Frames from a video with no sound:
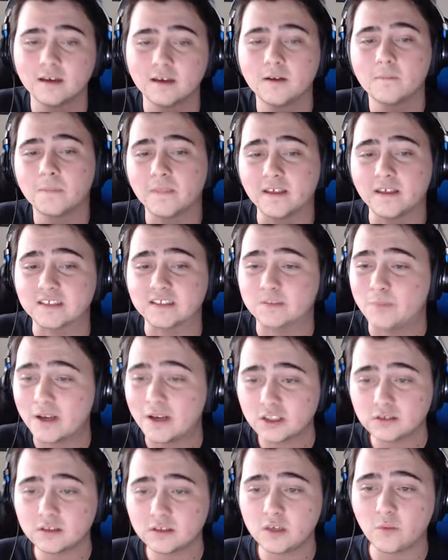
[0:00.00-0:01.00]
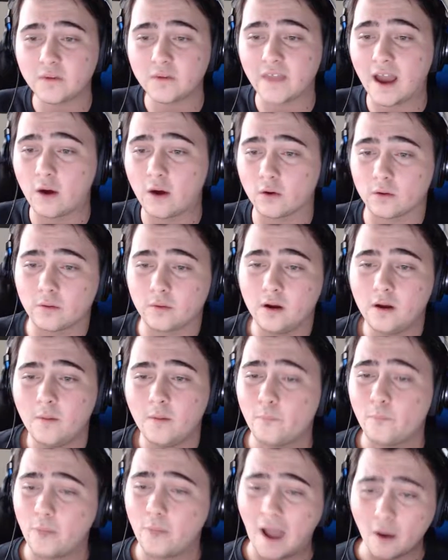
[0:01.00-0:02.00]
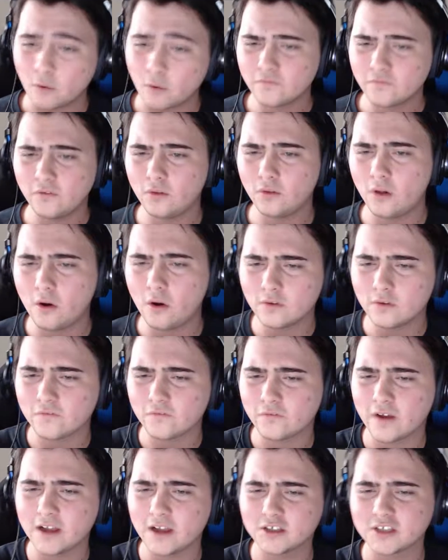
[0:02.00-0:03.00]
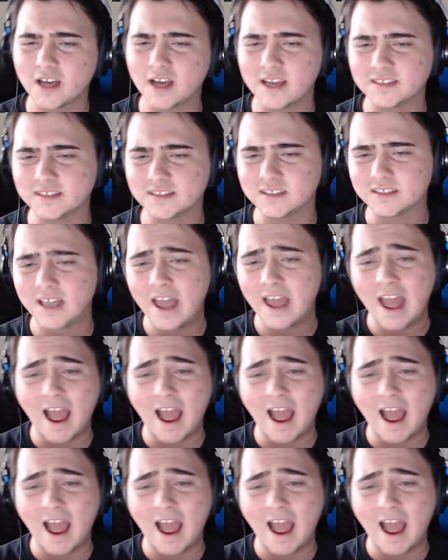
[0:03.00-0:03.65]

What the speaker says: especially with our powerful owned franchises,